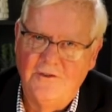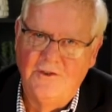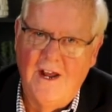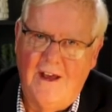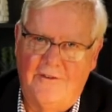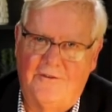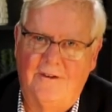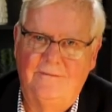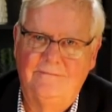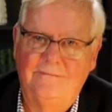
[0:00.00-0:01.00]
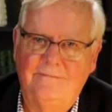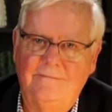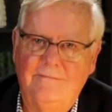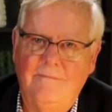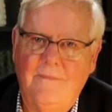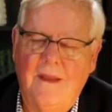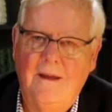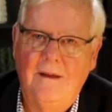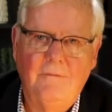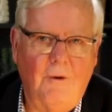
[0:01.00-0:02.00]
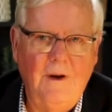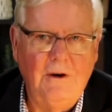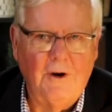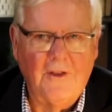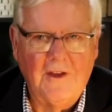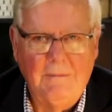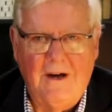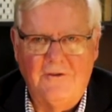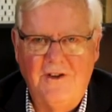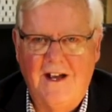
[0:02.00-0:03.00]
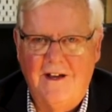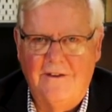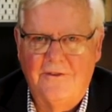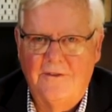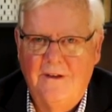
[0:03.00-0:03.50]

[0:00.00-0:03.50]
death. But we don't want to think about death.